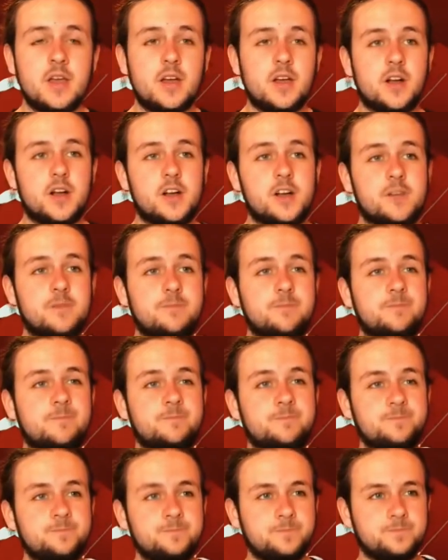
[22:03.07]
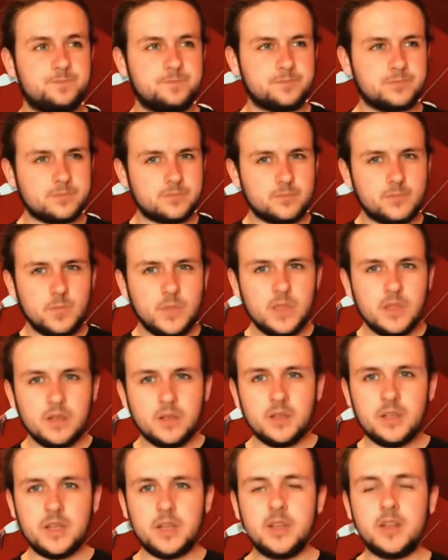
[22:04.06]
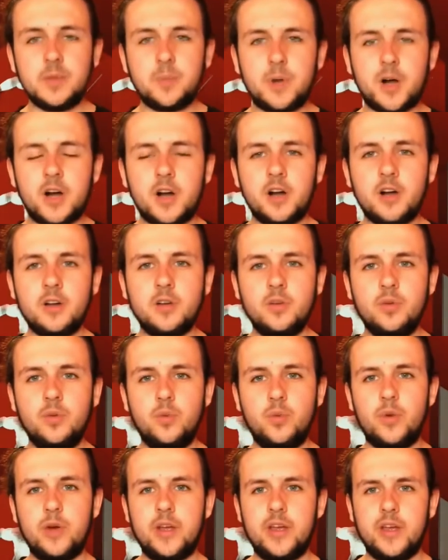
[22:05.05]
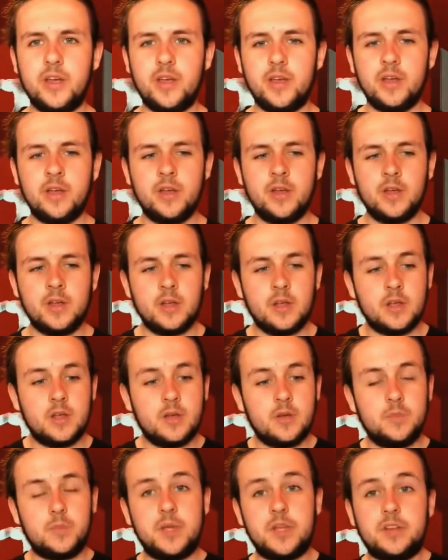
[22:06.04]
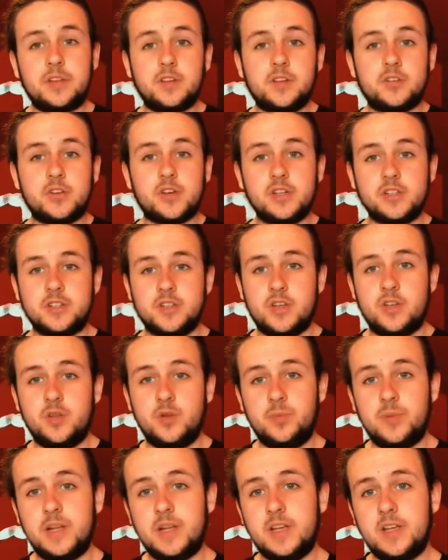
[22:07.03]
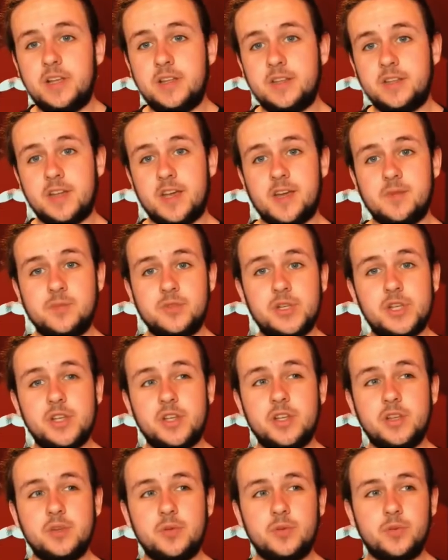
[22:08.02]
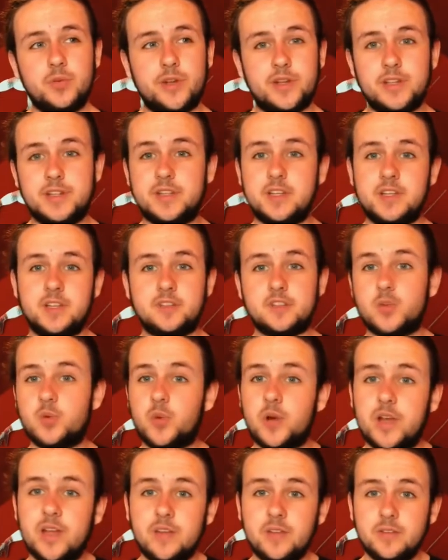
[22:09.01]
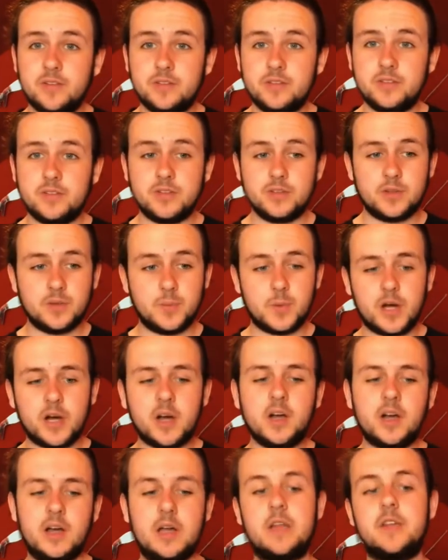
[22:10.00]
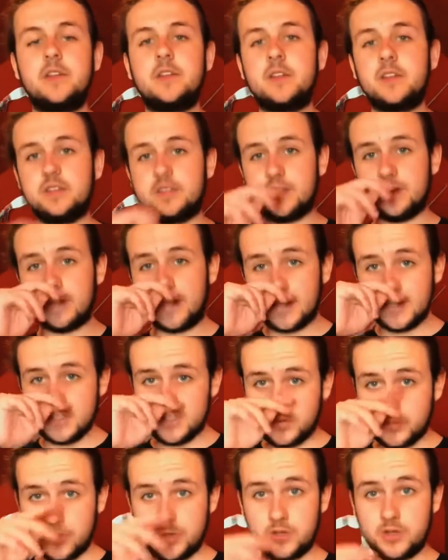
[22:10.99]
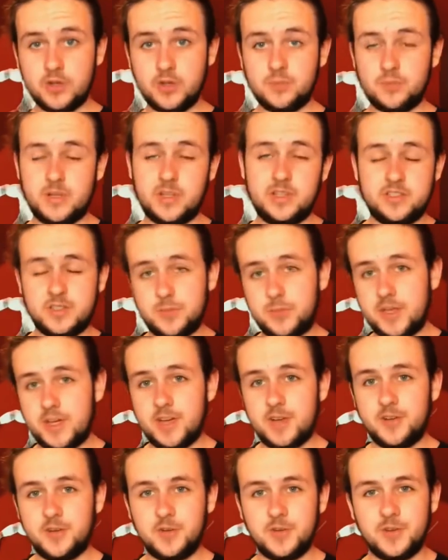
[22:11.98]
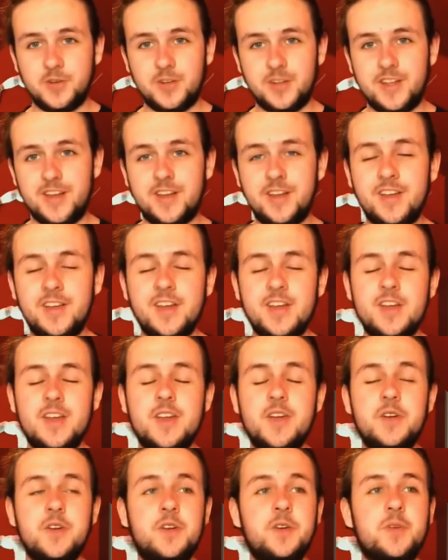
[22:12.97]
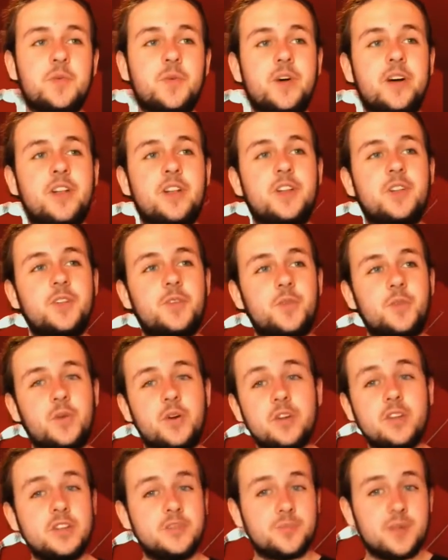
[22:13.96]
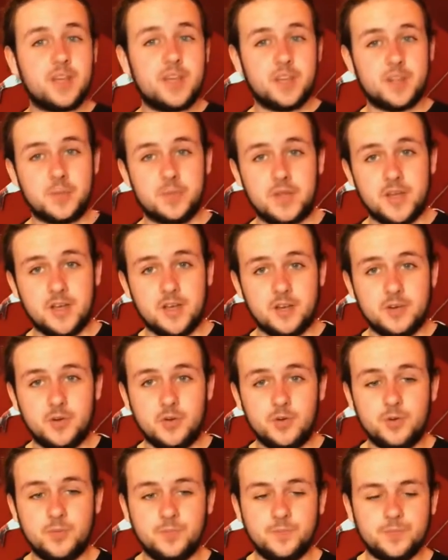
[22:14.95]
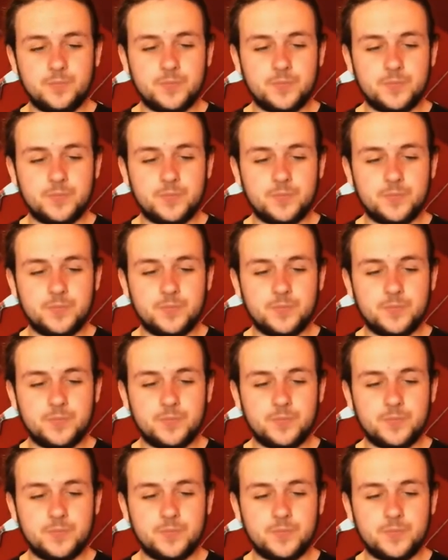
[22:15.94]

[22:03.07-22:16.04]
In the bar where Peter tries to humiliate MJ when he takes Gwen to the bar and does the dance with her and plays the piano and all that. Well, when he's playing the piano,